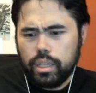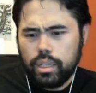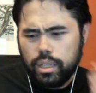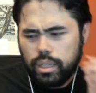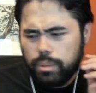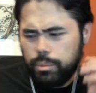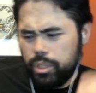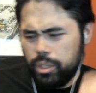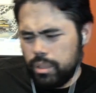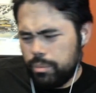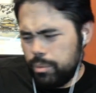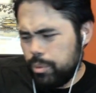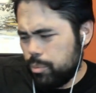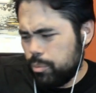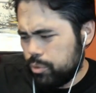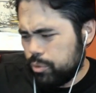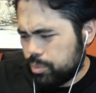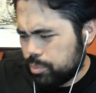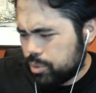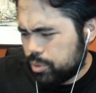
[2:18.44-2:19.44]
Let me let me
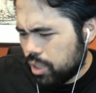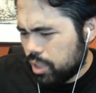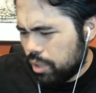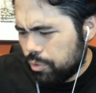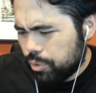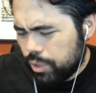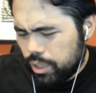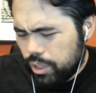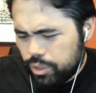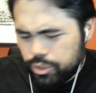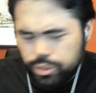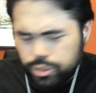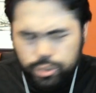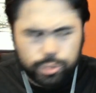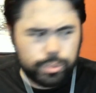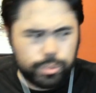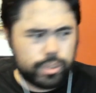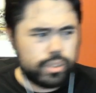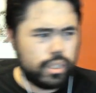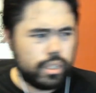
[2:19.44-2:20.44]
move some stuff around
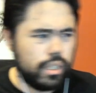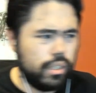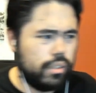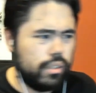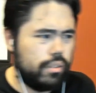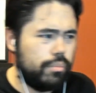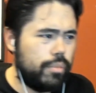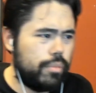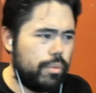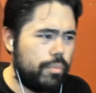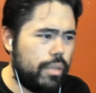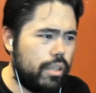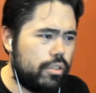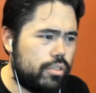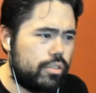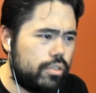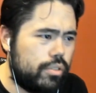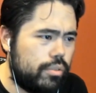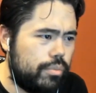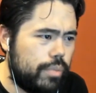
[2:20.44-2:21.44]
too because that
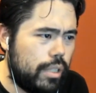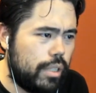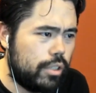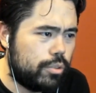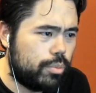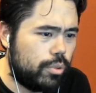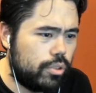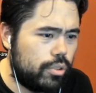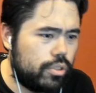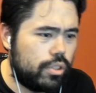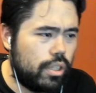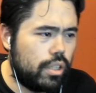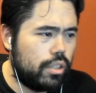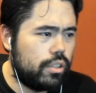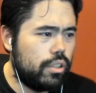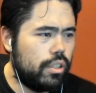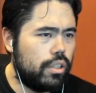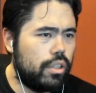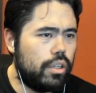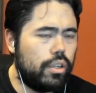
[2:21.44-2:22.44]
mouse mouse board's not
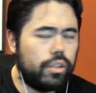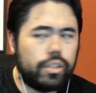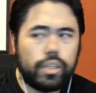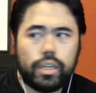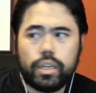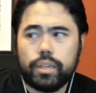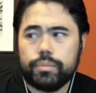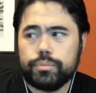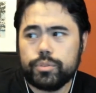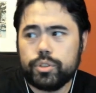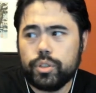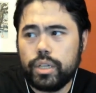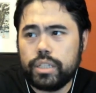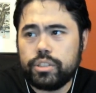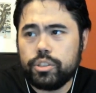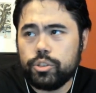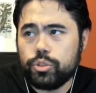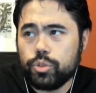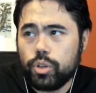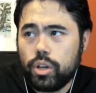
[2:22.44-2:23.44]
good. Okay, so
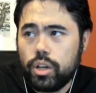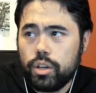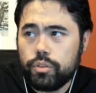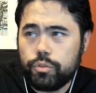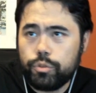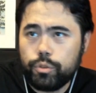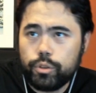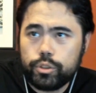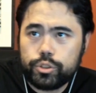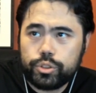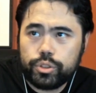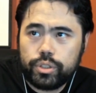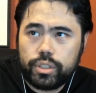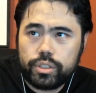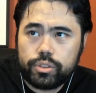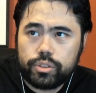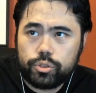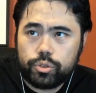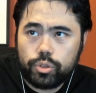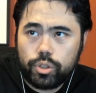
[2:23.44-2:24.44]
that's a draw. Unfortunately,
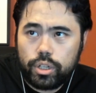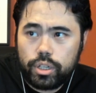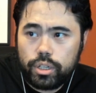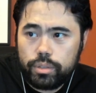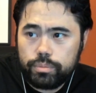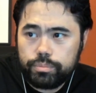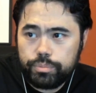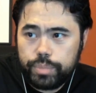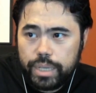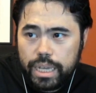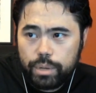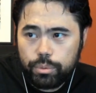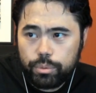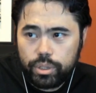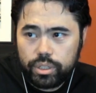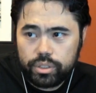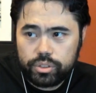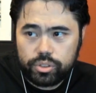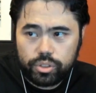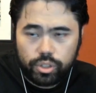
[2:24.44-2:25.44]
that's a draw. Bad
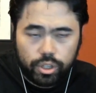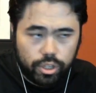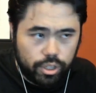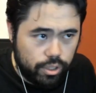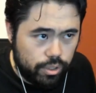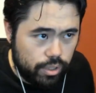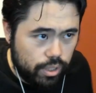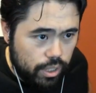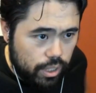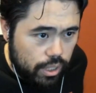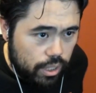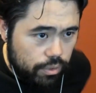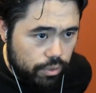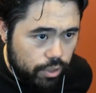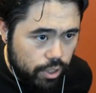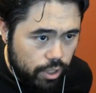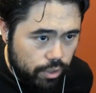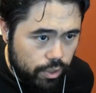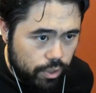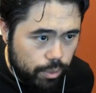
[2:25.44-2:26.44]
way to start.
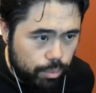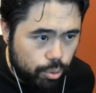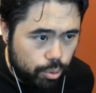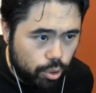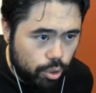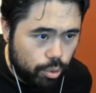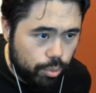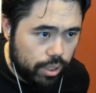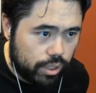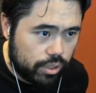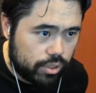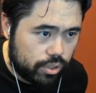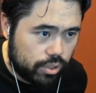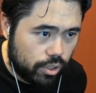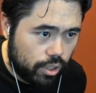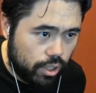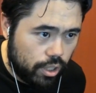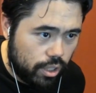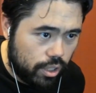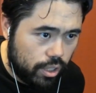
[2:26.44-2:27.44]
Very very poor way to
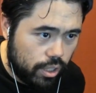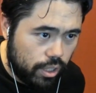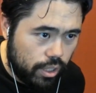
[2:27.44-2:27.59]
start.